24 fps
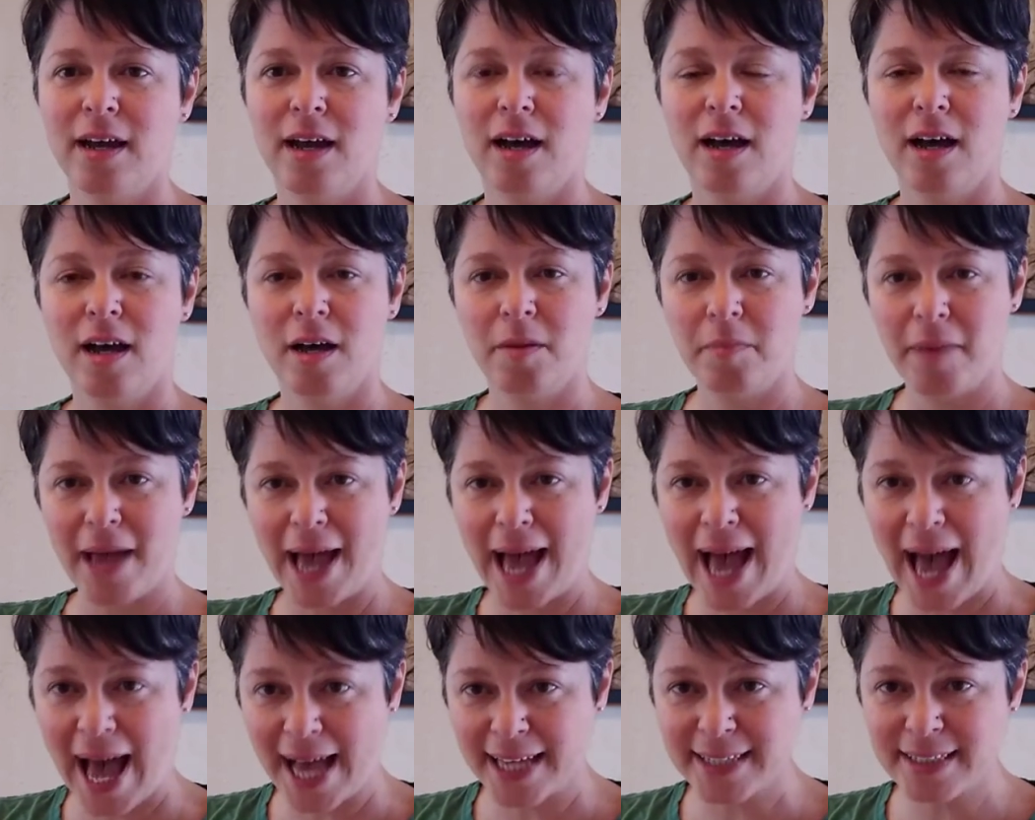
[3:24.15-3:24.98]

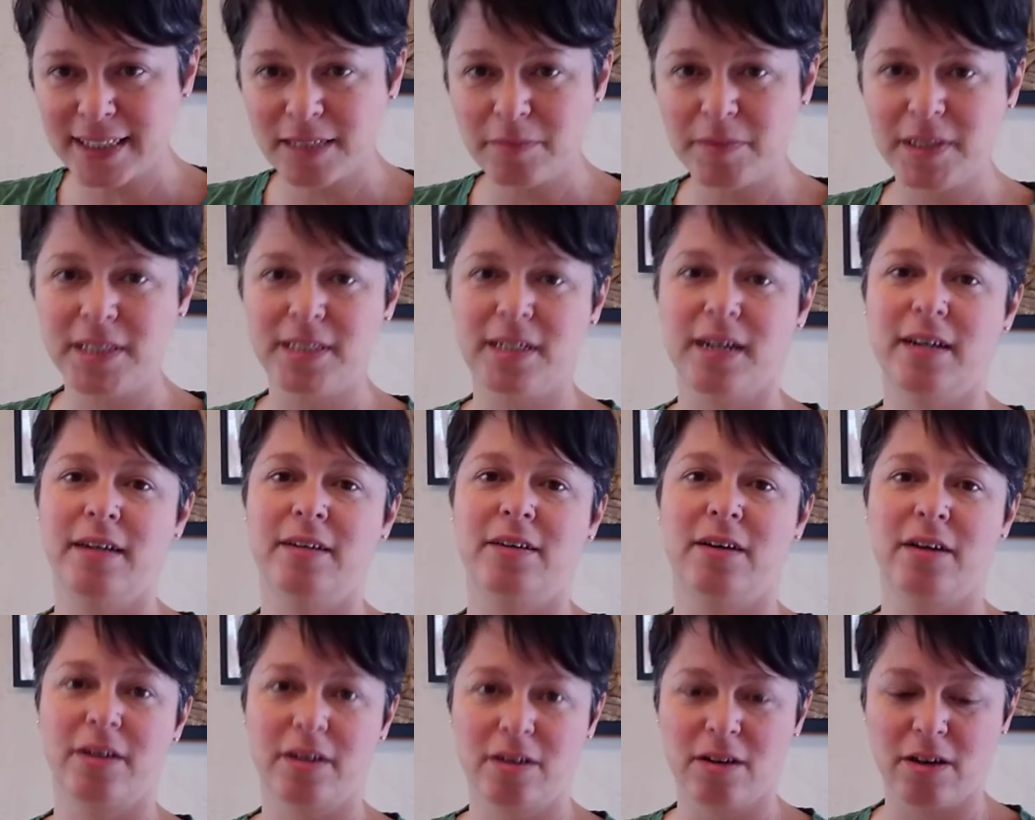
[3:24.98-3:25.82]
has to be done
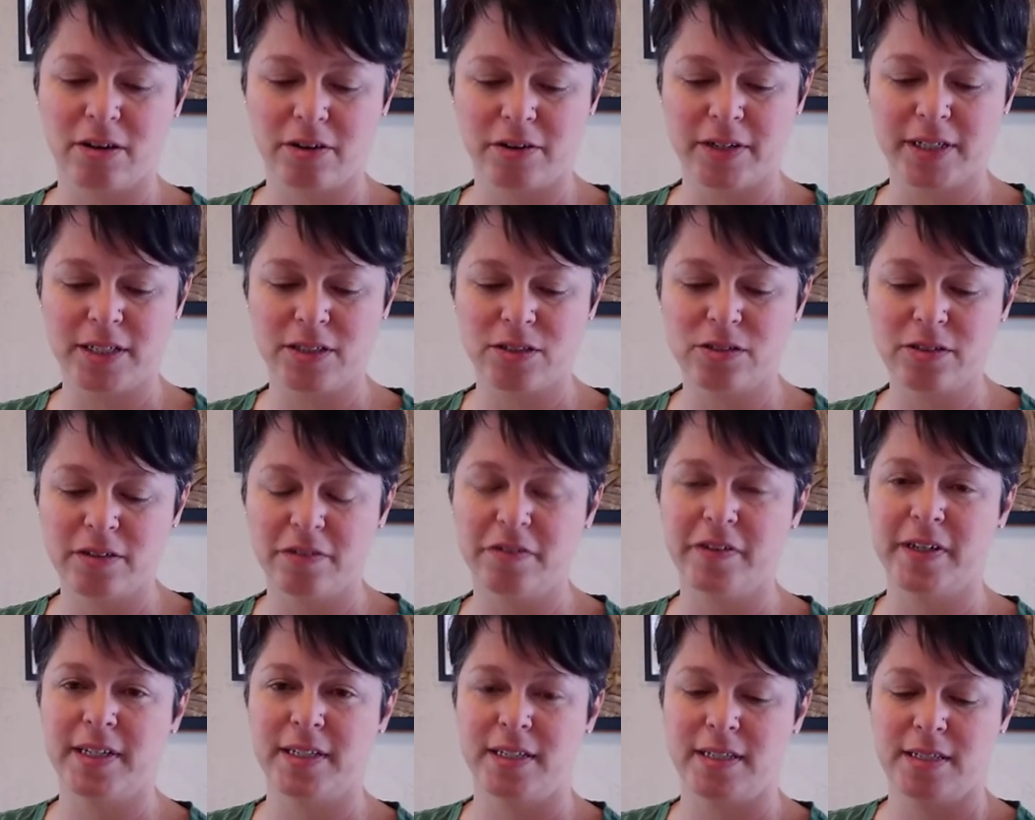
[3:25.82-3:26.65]
on a concrete
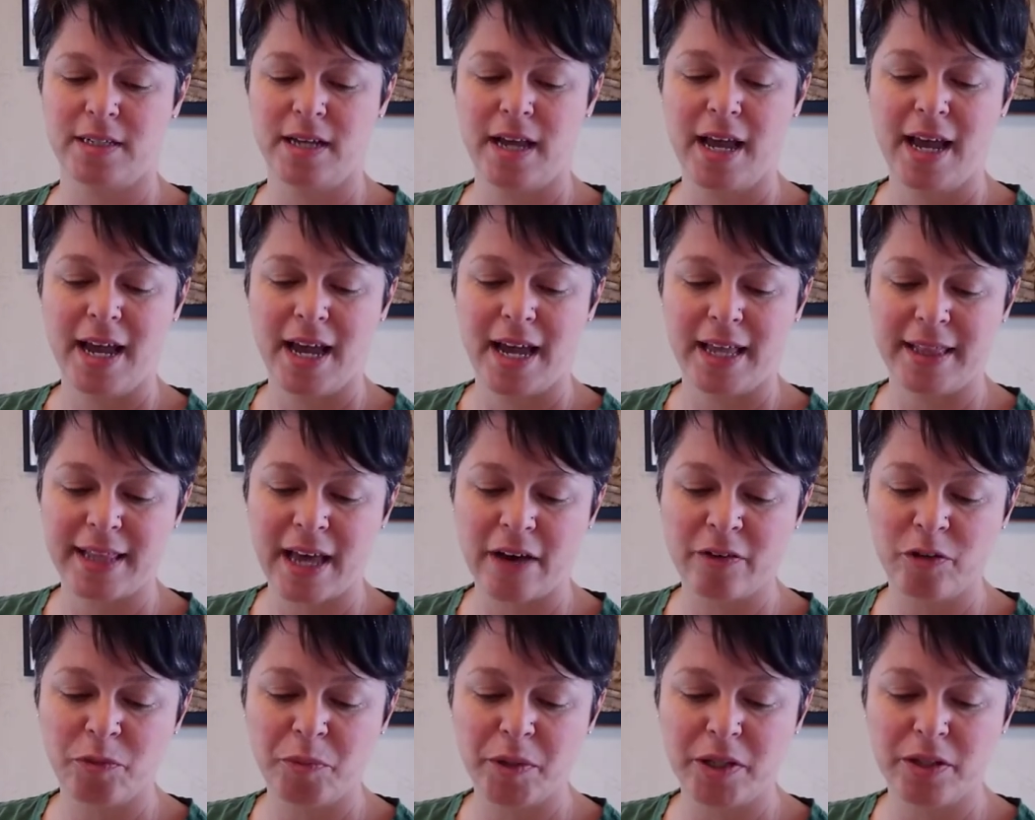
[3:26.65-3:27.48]
surface, and that
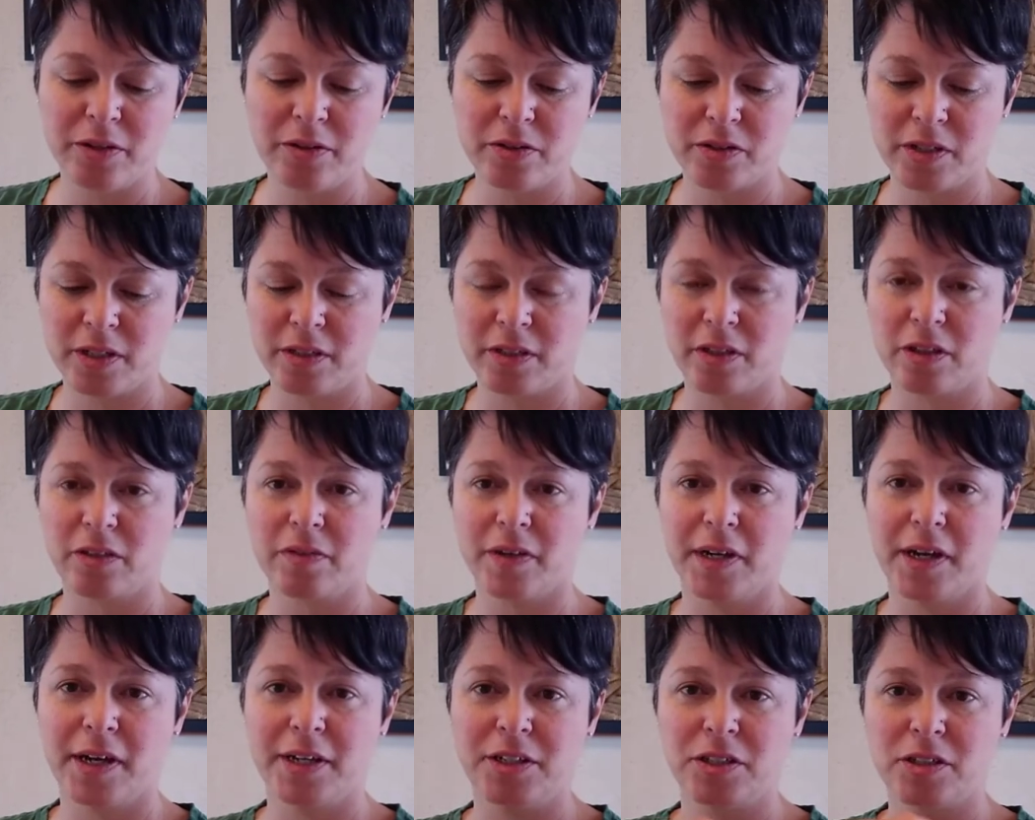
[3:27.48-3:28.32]
would be using the
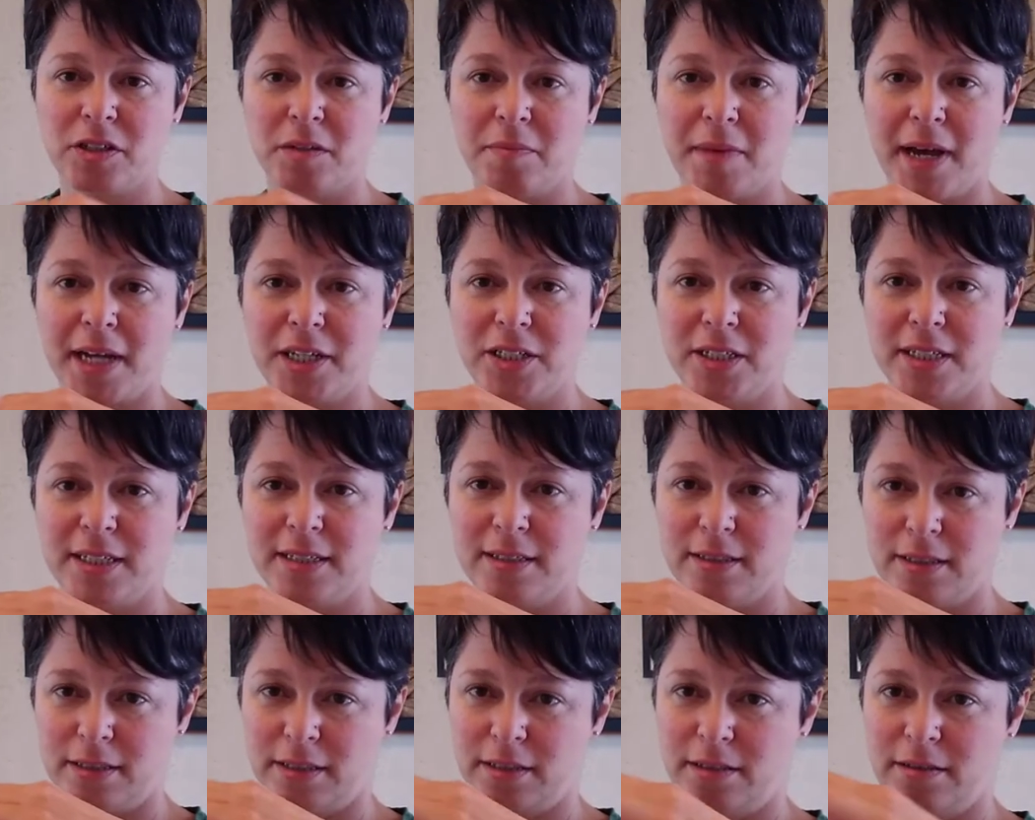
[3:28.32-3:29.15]
300
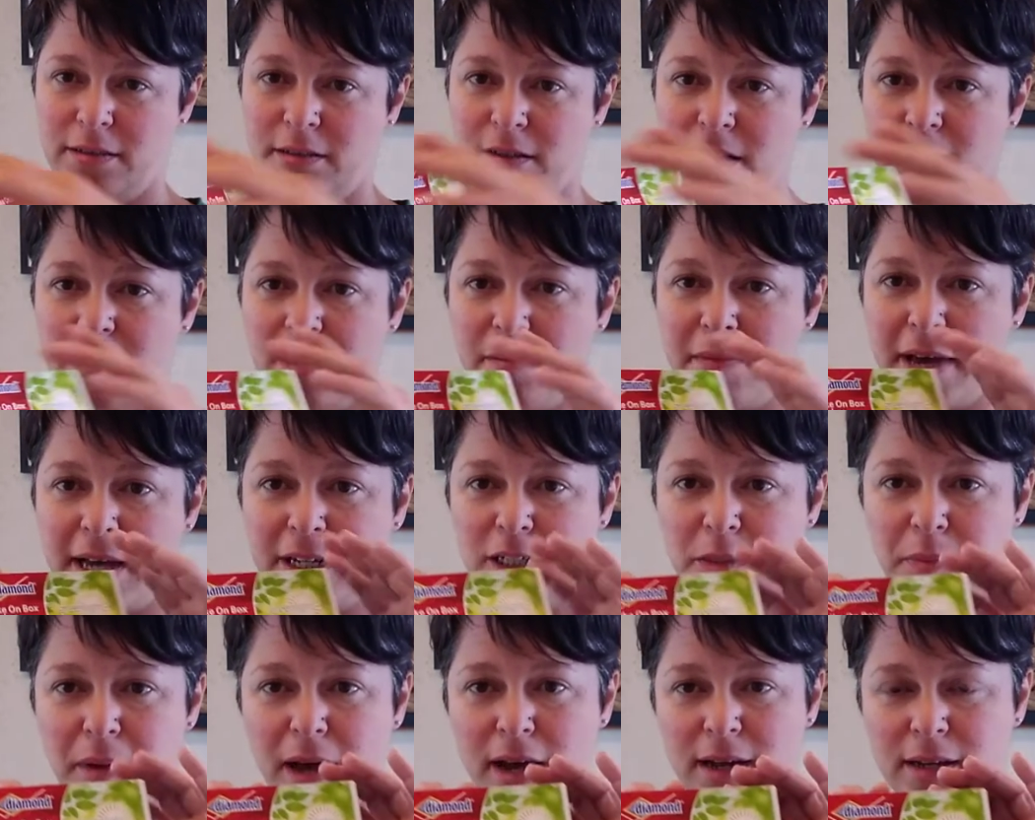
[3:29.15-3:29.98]
matches in the
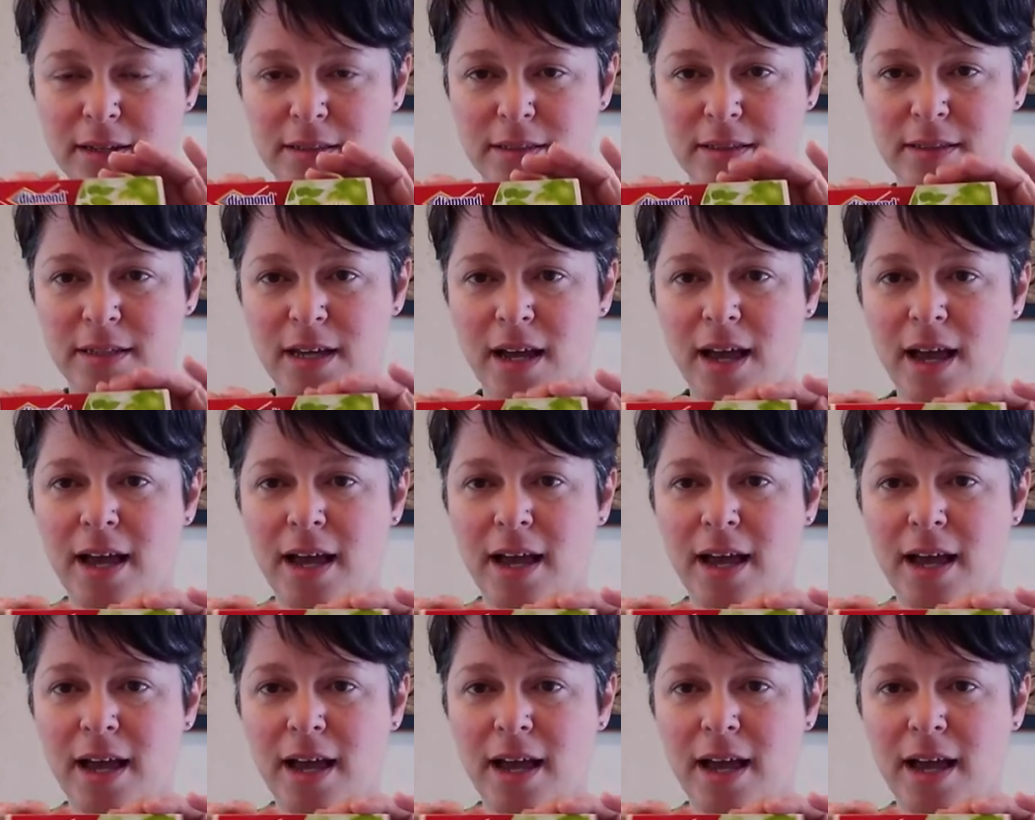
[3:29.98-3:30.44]
matchbox.